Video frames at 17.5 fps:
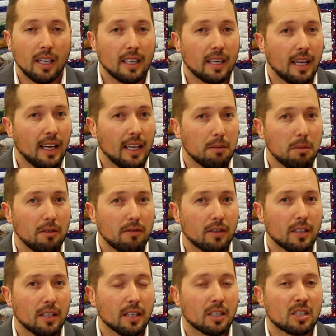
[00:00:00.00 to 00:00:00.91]
It can be
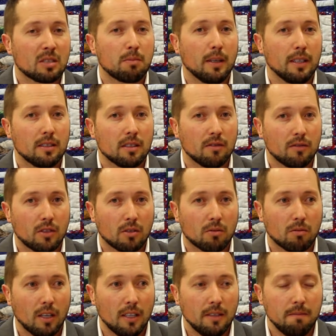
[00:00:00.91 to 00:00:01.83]
very expensive
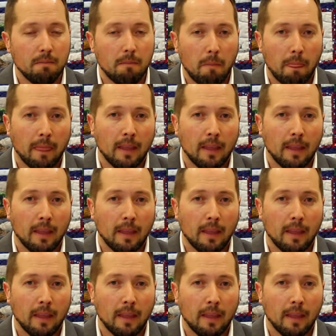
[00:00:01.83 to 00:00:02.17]
to run.